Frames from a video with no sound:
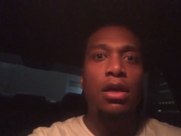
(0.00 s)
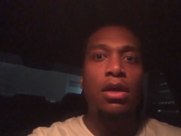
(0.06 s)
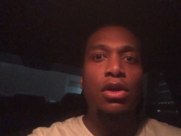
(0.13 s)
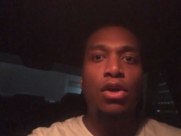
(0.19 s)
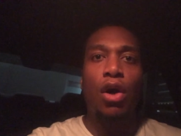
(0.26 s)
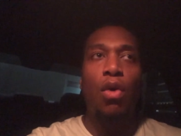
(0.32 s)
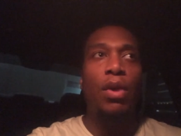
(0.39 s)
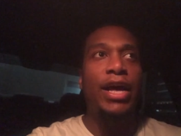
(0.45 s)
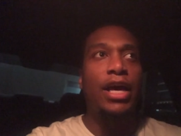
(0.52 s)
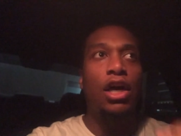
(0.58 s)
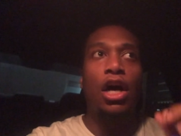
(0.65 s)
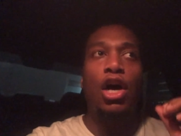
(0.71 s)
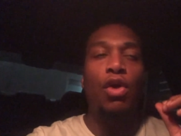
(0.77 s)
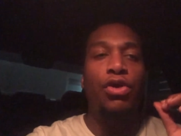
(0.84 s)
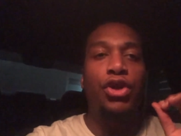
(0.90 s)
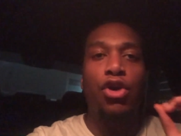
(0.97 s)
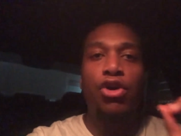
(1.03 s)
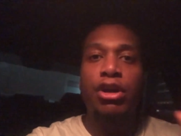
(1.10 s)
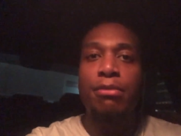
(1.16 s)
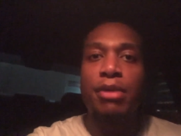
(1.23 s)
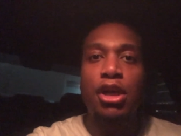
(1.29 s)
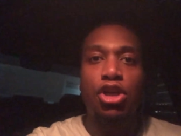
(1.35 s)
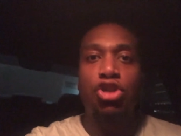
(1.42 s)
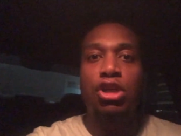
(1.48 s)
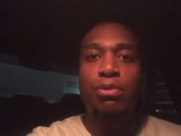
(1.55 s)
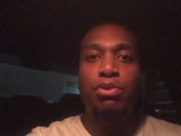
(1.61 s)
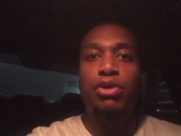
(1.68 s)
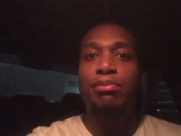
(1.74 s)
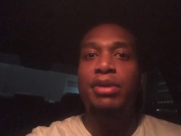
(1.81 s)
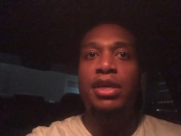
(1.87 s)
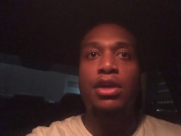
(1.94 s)
you know, like a 30 minute trip
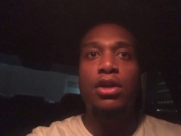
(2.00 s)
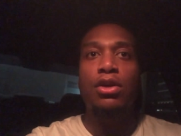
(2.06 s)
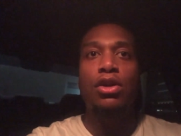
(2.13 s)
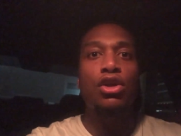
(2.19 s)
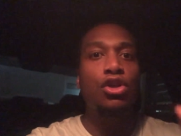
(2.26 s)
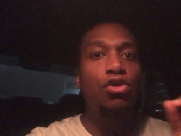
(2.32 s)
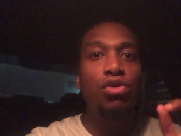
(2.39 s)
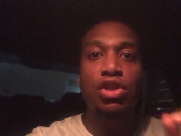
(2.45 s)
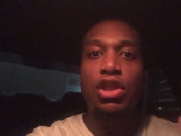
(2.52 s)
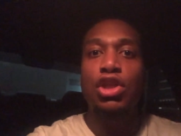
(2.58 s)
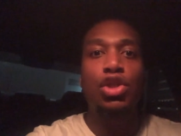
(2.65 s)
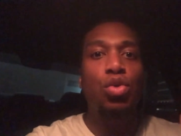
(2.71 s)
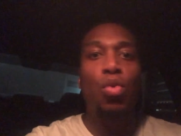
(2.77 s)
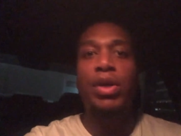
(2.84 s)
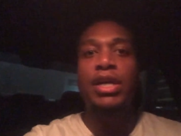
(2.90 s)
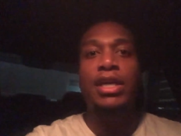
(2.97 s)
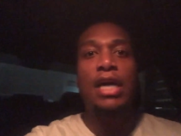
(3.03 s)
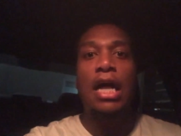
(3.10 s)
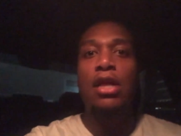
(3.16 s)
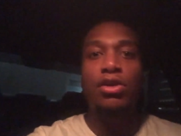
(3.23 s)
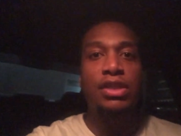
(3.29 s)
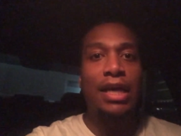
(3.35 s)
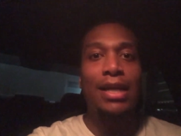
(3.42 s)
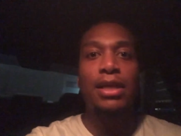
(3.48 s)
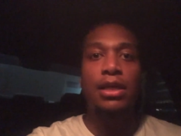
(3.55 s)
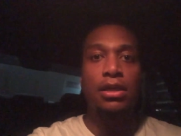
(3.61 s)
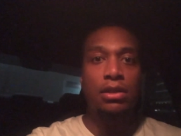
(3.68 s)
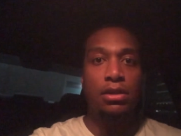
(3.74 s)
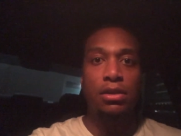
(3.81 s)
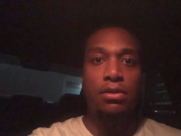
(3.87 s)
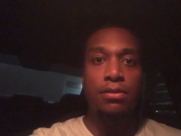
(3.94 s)
would be usually $20 at
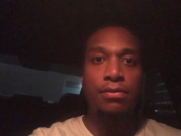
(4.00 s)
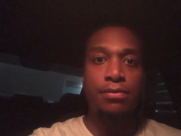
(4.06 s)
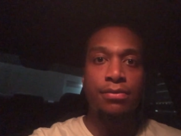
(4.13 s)
least.